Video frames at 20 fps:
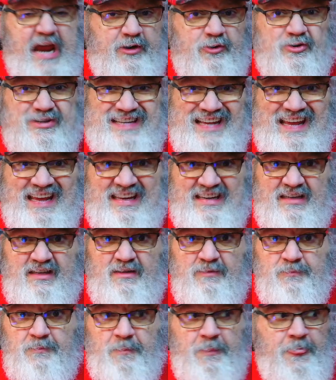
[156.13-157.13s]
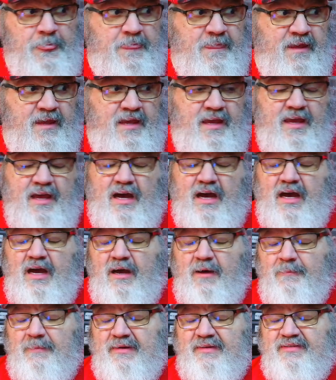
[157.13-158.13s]
or 10,
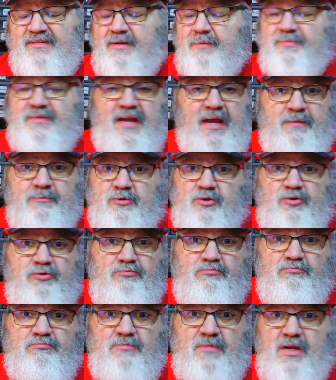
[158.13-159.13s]
and sometimes you